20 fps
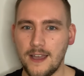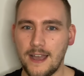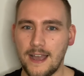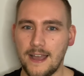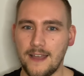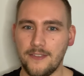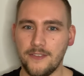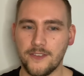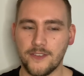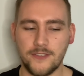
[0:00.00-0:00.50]

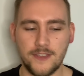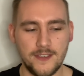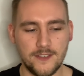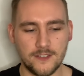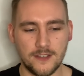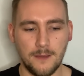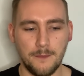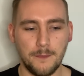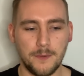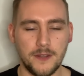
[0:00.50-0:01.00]
and these
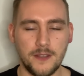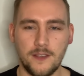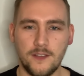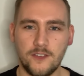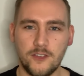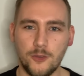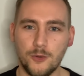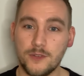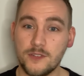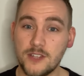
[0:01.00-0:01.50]

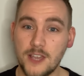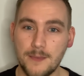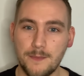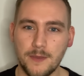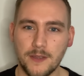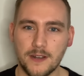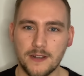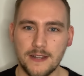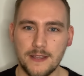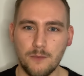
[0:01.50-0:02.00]
companies you would
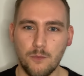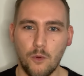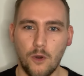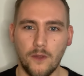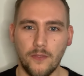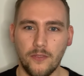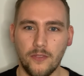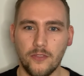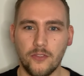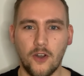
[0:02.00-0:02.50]
typically
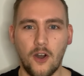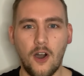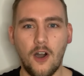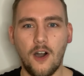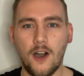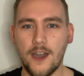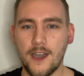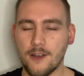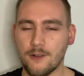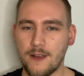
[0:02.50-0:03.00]
want the
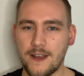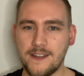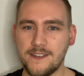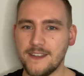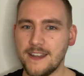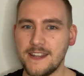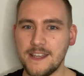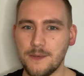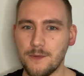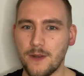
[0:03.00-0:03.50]
higher
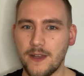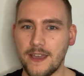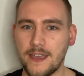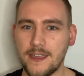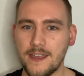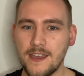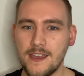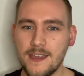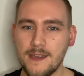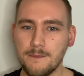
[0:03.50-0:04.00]
end
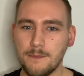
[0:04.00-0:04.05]
anyway,